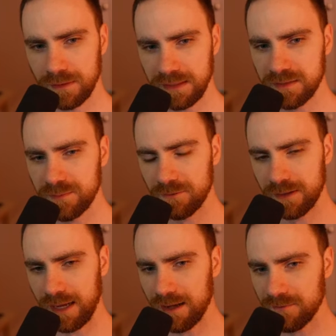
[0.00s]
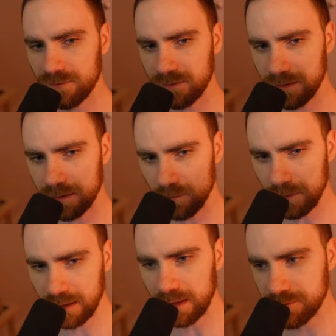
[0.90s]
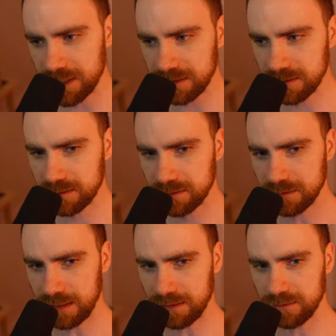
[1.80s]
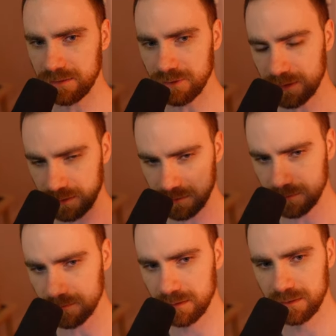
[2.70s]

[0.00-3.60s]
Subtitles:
need to be able to have an array object that you can